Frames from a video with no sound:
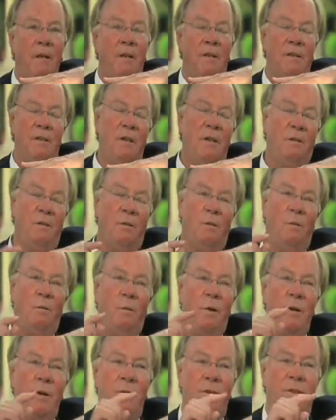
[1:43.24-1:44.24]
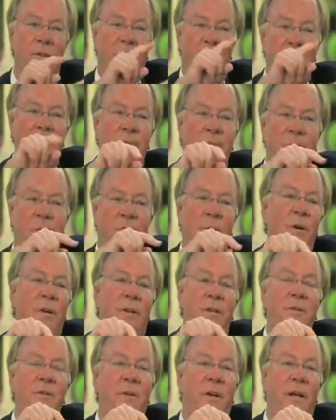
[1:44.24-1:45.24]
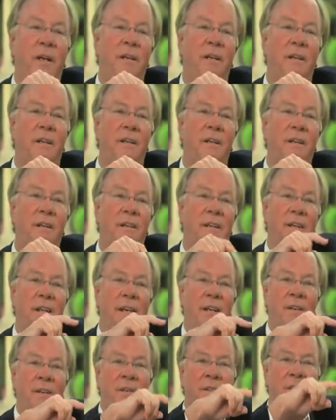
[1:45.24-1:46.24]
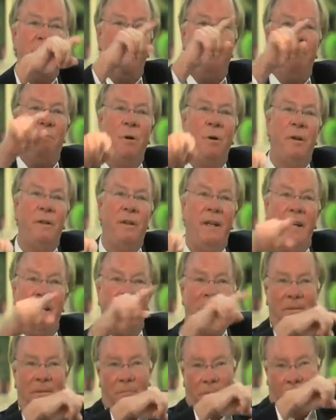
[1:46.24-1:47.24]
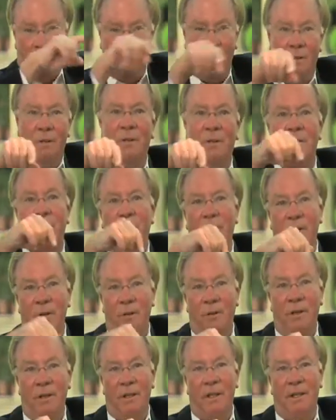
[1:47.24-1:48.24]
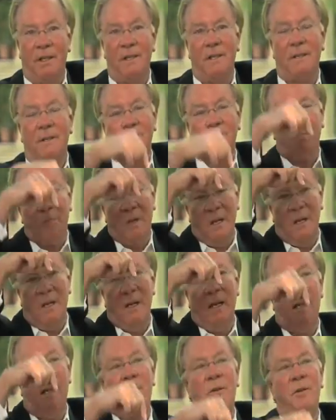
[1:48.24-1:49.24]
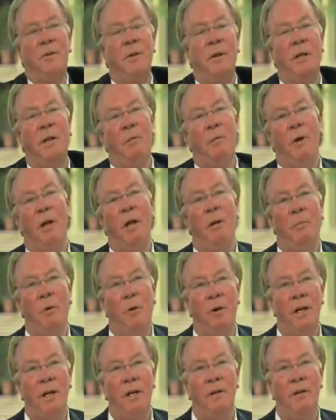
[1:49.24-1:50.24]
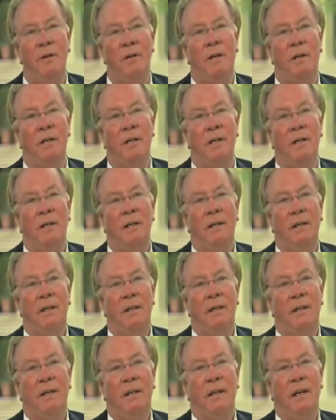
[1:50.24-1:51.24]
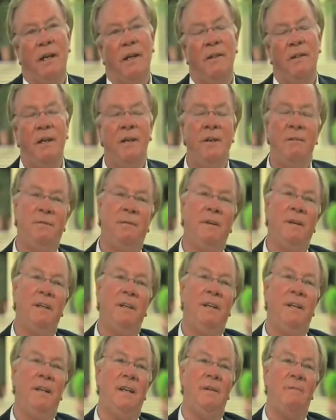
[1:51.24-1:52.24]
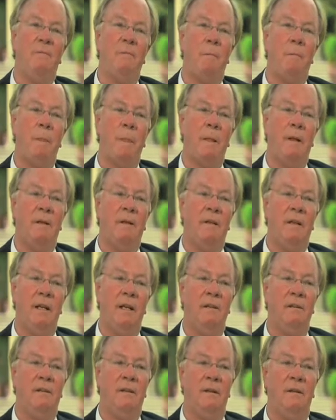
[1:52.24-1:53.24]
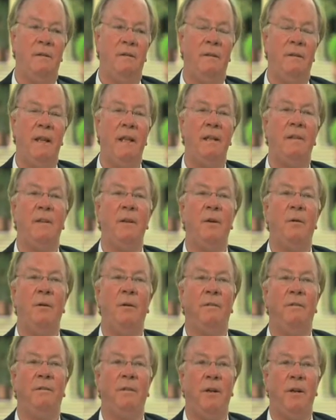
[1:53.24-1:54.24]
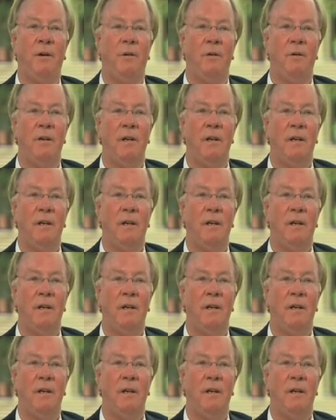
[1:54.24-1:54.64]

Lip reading: So when your seismic work is right, and you see that, boy, that pool is where the oil is, and you drill well more into it, and then you finally let the oil flow.